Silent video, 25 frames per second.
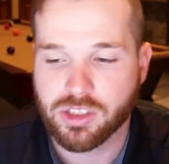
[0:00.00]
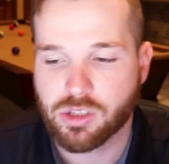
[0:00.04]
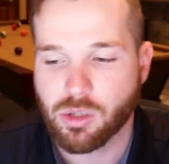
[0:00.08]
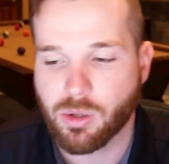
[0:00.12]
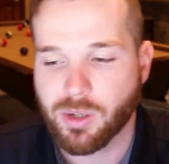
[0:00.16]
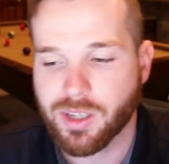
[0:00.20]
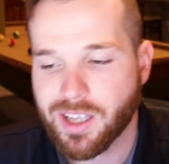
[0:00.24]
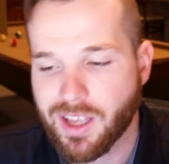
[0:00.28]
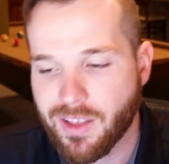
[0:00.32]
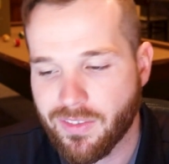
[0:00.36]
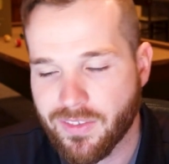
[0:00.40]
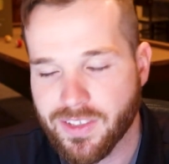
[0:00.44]

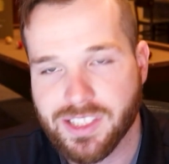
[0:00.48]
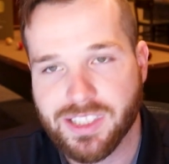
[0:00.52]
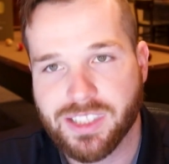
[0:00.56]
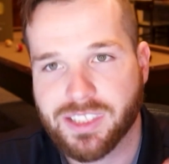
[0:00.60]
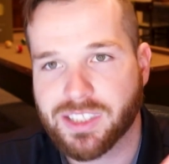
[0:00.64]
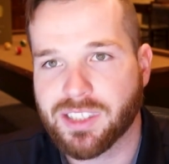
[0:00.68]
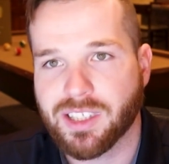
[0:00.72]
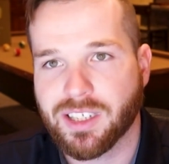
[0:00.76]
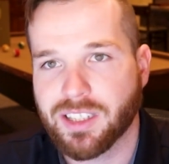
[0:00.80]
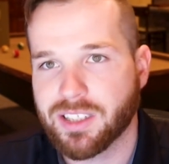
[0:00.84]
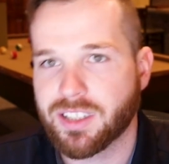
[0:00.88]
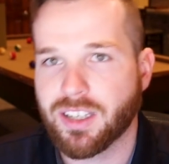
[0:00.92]
So again, this
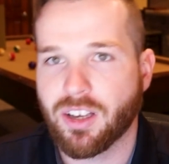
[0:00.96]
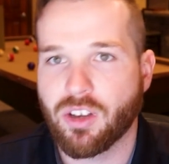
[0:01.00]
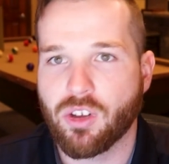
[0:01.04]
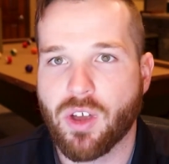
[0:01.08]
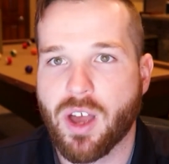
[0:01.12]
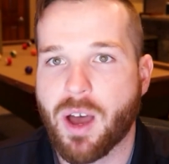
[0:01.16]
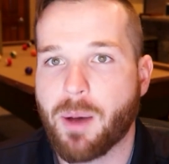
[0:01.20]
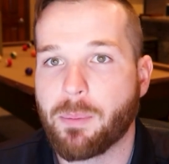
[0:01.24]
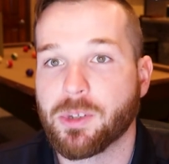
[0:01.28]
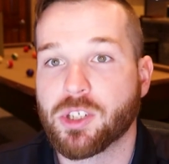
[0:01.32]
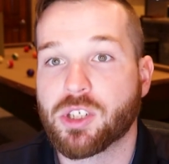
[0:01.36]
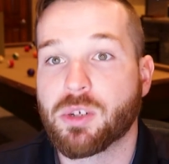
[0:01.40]
isn't going to tell
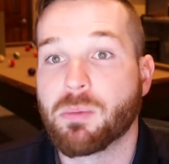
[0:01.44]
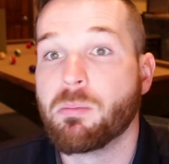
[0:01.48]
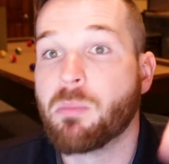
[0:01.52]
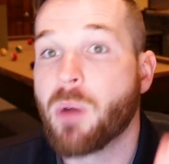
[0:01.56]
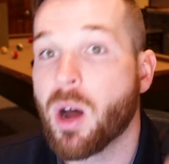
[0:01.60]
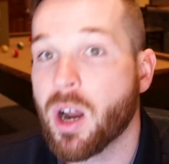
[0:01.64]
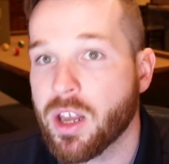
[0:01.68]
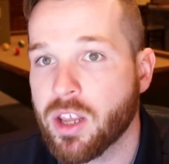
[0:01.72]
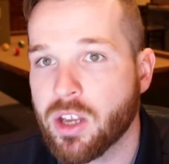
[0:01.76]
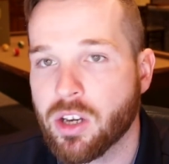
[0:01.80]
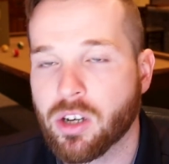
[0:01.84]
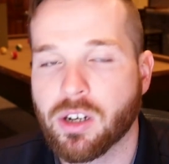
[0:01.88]
you how much
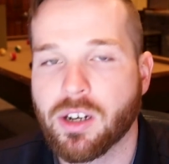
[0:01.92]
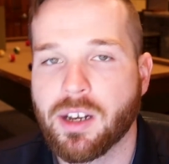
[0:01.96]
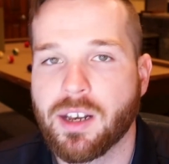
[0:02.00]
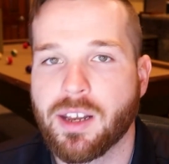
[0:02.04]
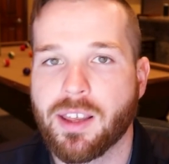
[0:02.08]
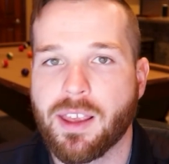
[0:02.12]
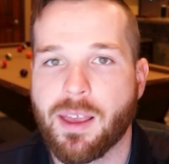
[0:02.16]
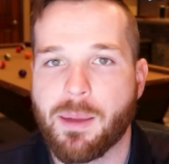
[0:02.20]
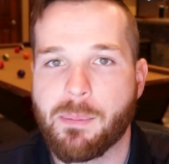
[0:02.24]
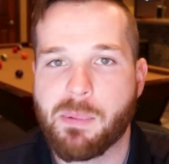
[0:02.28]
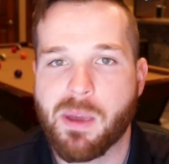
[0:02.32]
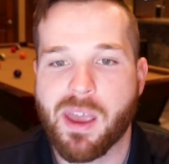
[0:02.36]
money you're going
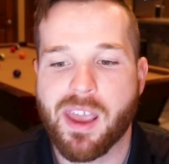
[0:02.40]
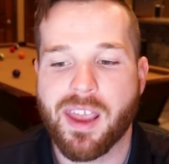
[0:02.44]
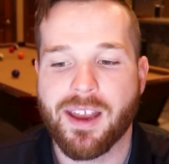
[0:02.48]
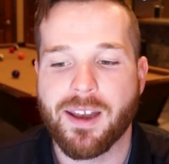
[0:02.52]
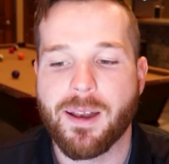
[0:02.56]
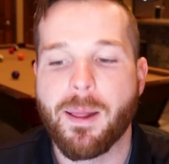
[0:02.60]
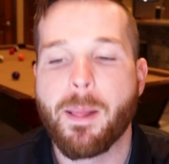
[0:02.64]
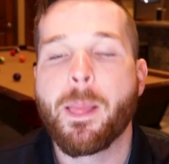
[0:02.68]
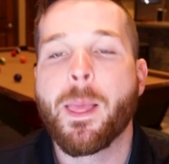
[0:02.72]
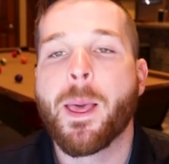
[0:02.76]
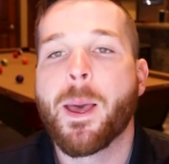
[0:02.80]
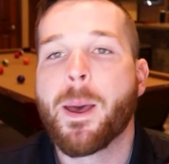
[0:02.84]
to get
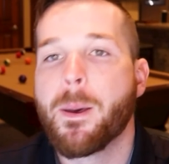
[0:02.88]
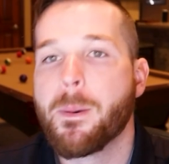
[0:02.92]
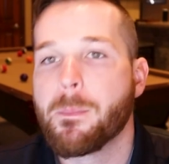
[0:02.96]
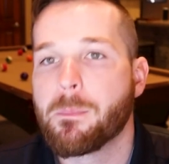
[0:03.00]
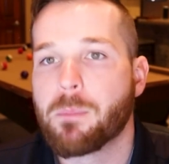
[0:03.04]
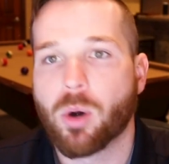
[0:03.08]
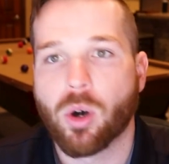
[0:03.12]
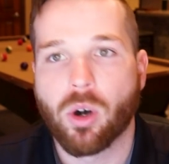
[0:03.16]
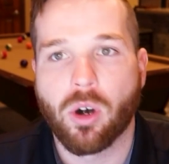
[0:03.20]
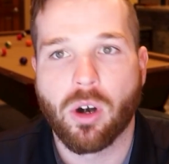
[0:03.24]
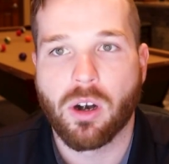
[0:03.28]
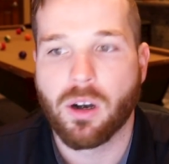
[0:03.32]
paid
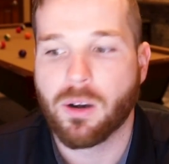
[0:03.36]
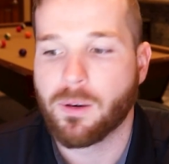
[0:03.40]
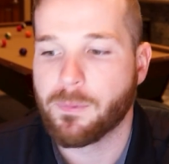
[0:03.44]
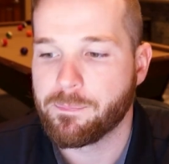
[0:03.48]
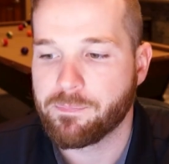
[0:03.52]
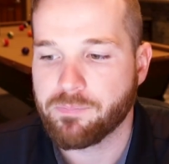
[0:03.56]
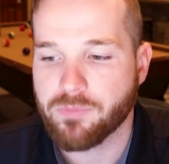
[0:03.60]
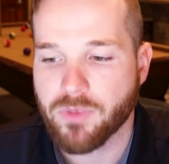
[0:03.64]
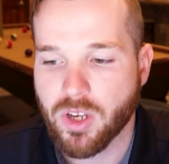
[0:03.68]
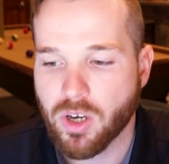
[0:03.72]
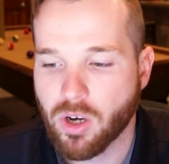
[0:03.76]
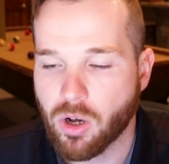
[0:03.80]

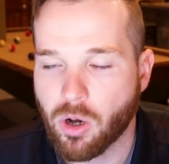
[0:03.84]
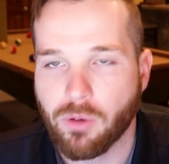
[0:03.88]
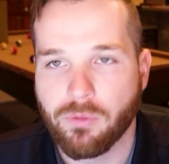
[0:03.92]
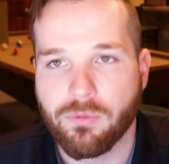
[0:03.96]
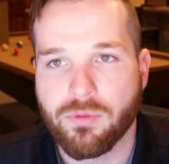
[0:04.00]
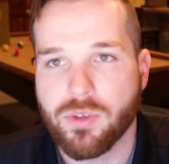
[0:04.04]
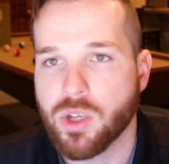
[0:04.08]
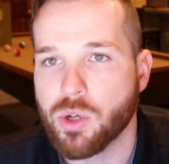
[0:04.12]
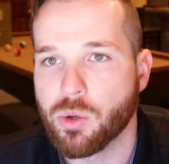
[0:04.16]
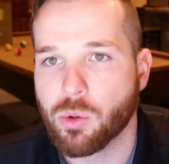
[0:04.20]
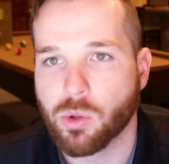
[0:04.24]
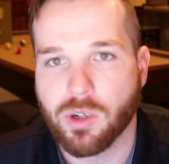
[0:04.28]
per, you know,
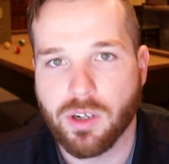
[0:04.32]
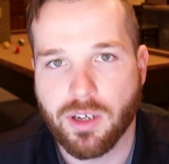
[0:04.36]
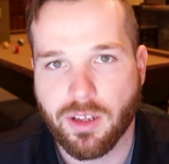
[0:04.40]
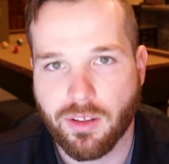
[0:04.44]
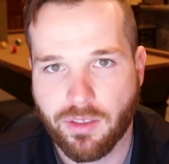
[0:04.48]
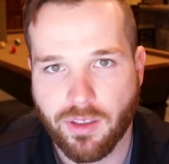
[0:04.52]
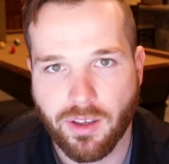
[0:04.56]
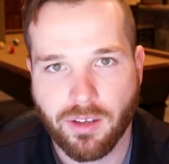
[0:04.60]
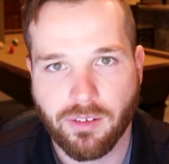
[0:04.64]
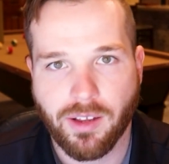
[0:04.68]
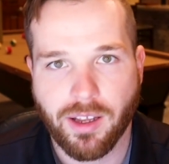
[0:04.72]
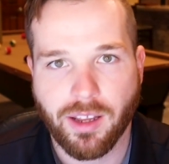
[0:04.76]
view or
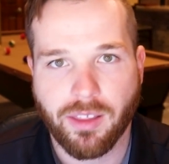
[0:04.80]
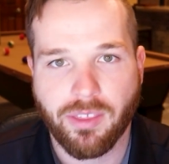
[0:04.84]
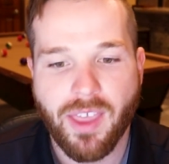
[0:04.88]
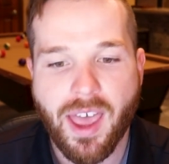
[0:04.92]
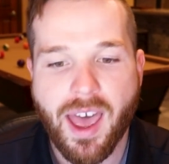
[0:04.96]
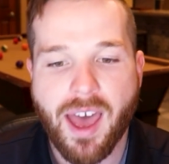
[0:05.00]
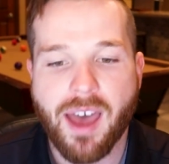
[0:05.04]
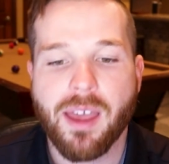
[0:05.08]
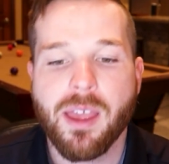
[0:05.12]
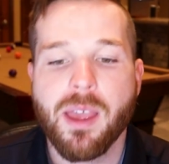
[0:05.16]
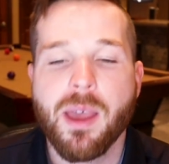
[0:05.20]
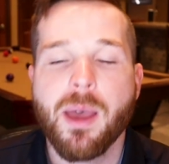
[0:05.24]
anything like
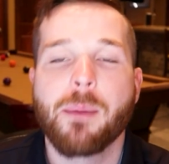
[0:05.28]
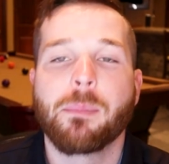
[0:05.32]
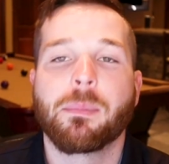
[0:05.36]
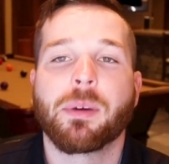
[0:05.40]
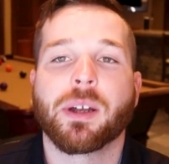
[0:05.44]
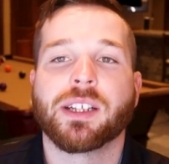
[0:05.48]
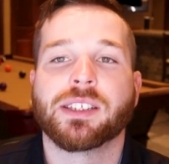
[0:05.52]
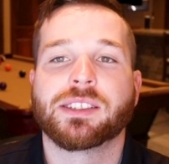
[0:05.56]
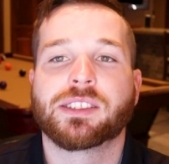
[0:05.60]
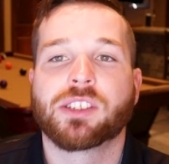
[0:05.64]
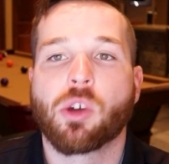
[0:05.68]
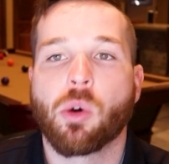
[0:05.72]
that,
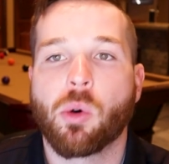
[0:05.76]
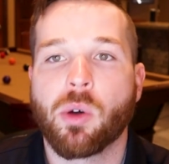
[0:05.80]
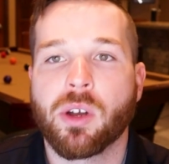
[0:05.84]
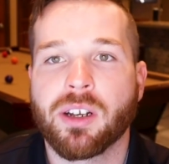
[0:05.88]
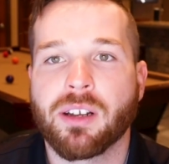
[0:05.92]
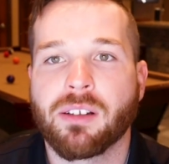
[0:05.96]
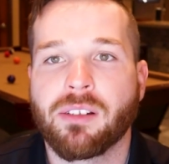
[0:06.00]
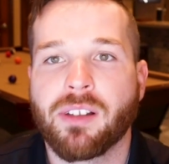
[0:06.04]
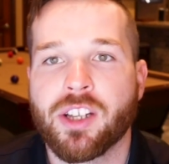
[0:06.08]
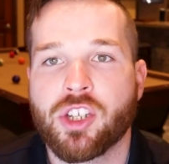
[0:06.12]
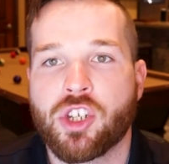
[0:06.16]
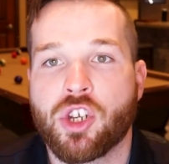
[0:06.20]
but it's
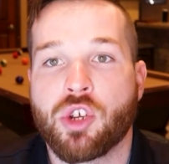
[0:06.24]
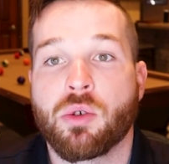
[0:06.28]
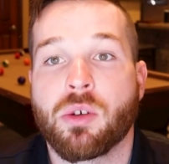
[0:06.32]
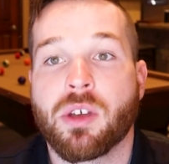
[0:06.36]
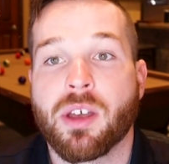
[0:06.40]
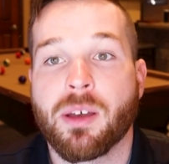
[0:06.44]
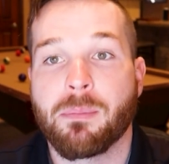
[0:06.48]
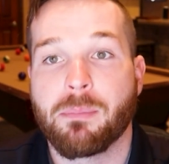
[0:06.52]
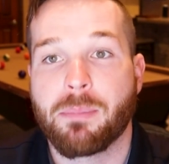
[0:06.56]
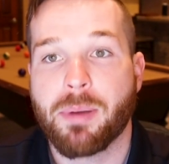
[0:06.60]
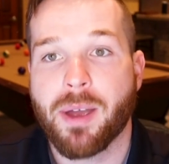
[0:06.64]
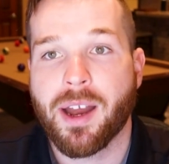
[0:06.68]
going to let you
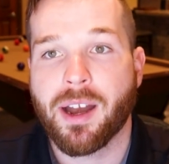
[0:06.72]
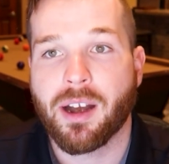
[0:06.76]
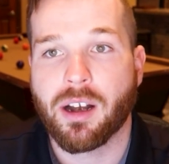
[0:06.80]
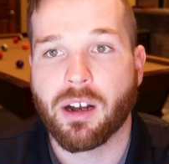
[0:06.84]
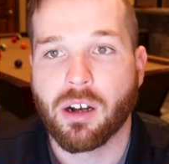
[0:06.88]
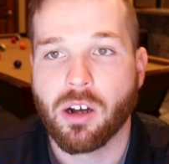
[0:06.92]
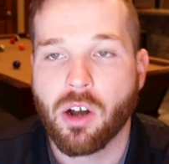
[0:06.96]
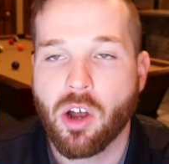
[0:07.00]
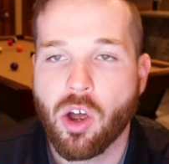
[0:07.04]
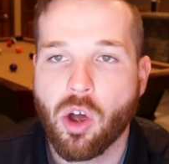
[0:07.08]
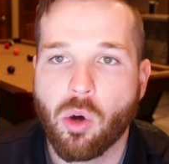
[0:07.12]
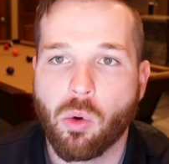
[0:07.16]

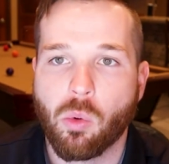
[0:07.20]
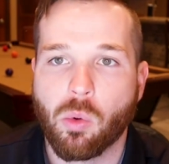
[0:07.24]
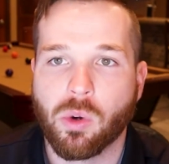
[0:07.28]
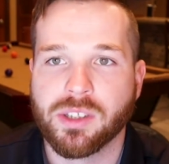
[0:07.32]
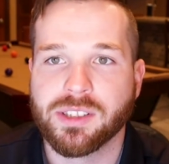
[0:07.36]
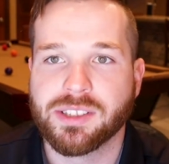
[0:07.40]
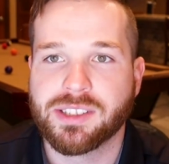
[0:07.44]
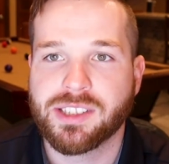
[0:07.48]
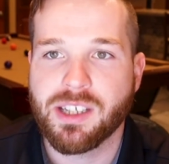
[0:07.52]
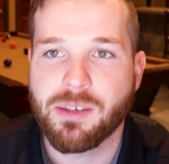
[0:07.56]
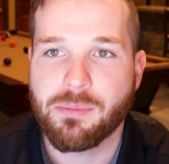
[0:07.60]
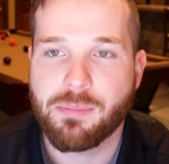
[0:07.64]
compare
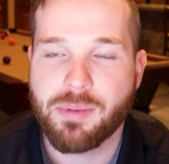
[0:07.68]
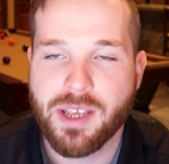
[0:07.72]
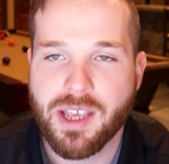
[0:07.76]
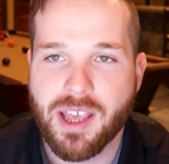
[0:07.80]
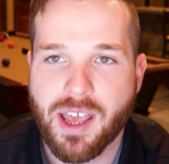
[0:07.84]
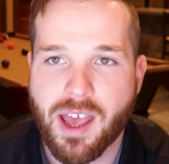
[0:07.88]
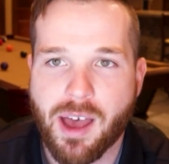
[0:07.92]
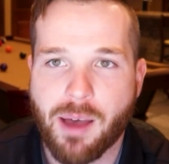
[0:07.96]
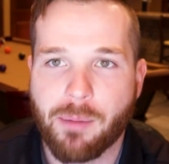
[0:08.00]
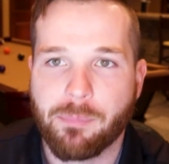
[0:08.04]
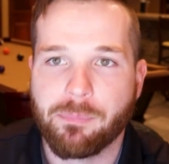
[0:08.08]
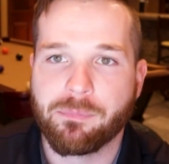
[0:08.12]
one
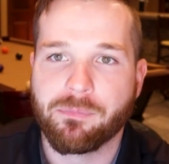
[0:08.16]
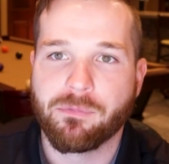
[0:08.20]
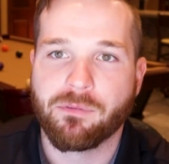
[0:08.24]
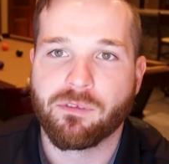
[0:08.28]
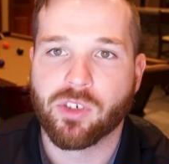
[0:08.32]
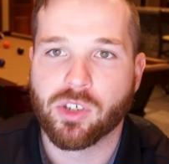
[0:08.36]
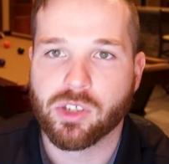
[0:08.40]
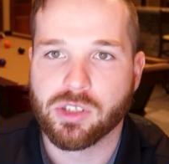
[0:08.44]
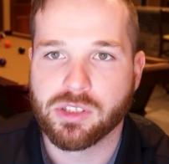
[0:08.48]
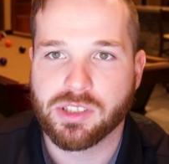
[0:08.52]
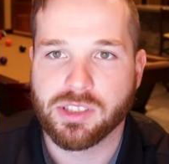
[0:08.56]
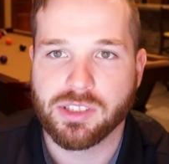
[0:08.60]
CPM
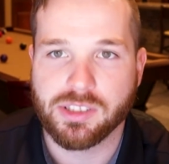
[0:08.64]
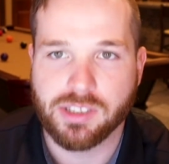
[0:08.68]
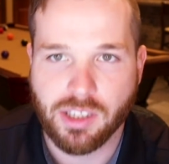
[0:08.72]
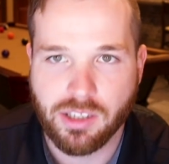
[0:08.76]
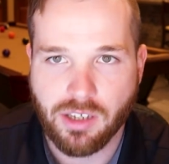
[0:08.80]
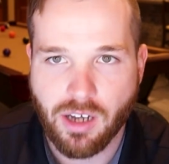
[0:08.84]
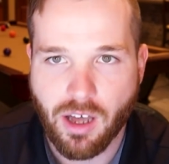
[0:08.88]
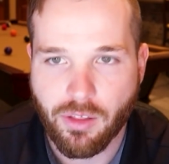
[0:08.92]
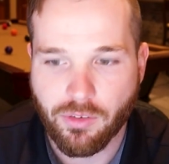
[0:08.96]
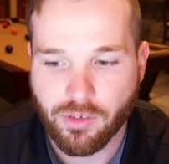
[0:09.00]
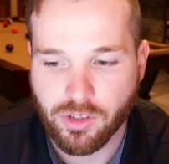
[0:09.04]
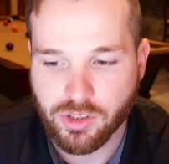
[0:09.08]
versus
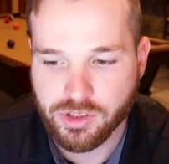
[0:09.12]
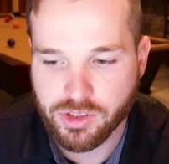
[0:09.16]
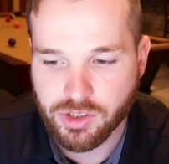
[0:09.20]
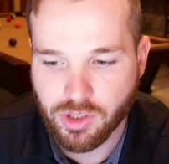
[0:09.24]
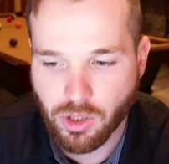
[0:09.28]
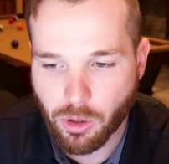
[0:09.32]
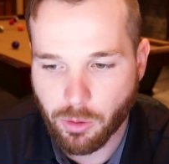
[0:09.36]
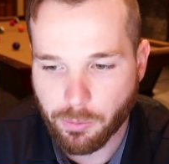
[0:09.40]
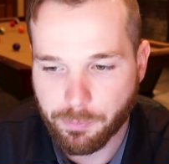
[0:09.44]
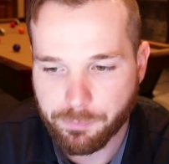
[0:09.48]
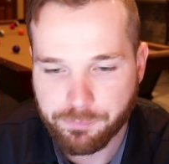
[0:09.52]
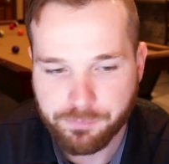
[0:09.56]
another.
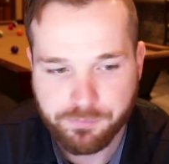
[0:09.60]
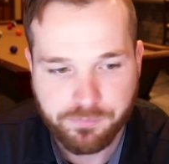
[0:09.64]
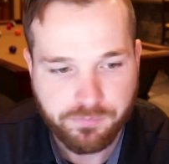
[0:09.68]
So